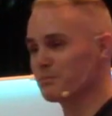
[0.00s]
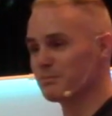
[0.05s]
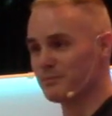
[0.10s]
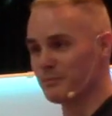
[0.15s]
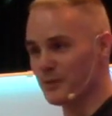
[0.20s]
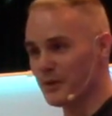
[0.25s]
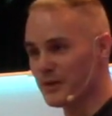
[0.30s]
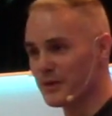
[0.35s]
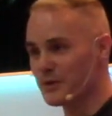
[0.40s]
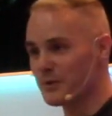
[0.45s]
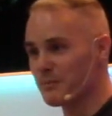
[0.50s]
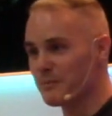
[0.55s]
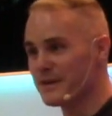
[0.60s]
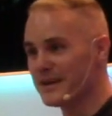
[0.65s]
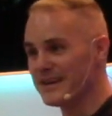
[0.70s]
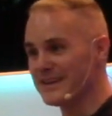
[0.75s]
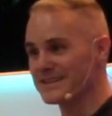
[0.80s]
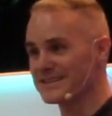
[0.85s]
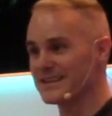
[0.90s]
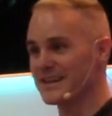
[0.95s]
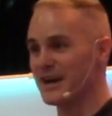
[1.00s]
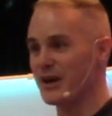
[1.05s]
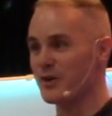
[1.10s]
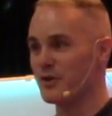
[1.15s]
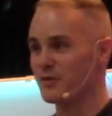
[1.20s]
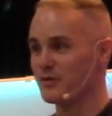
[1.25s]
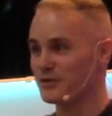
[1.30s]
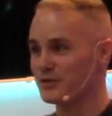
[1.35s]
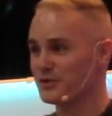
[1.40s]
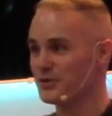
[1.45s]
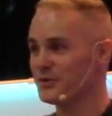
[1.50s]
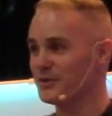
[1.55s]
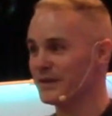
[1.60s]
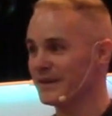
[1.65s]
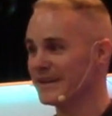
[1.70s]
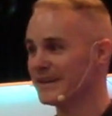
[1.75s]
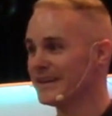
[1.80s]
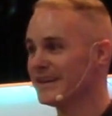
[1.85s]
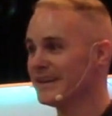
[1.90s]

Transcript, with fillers: one little piece got over to it